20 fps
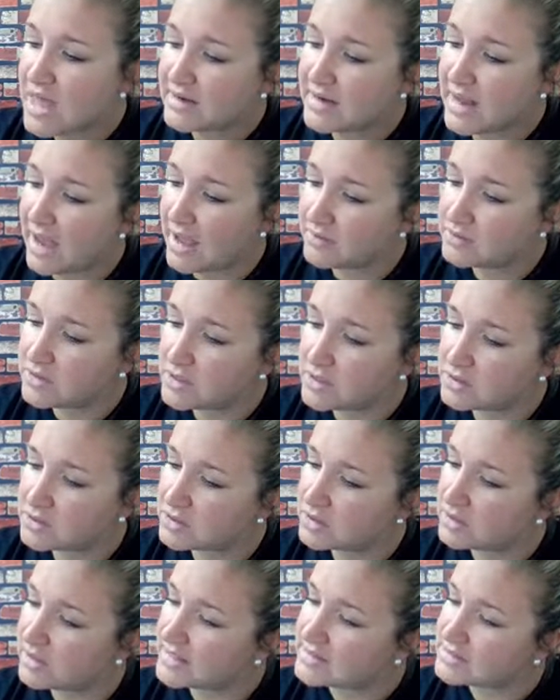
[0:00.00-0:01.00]
Now
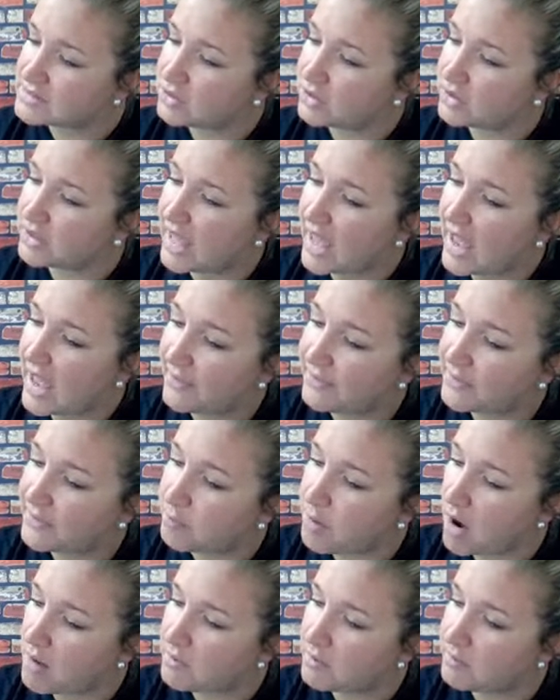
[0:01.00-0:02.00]
let's look at the
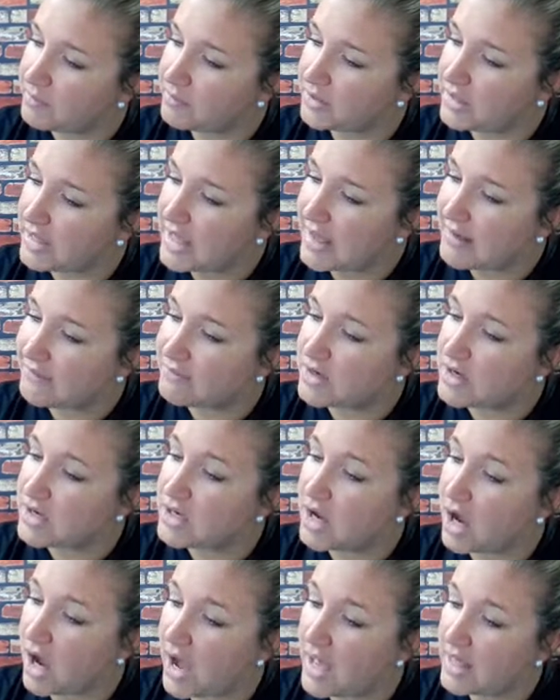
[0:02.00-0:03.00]
probability of
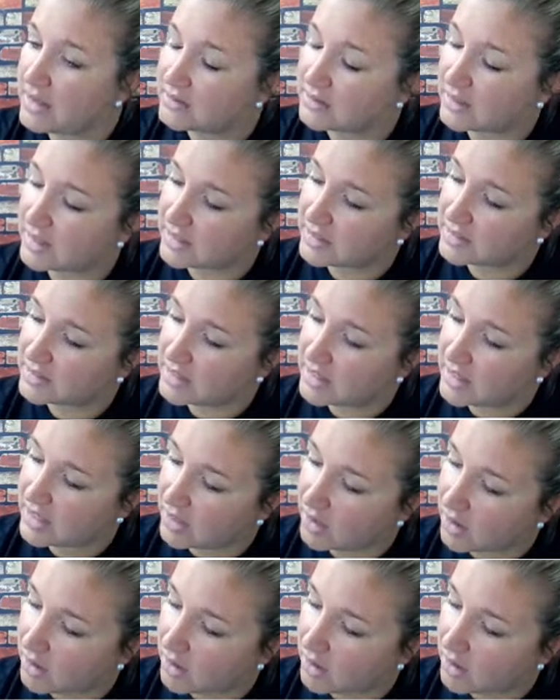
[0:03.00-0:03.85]
not landing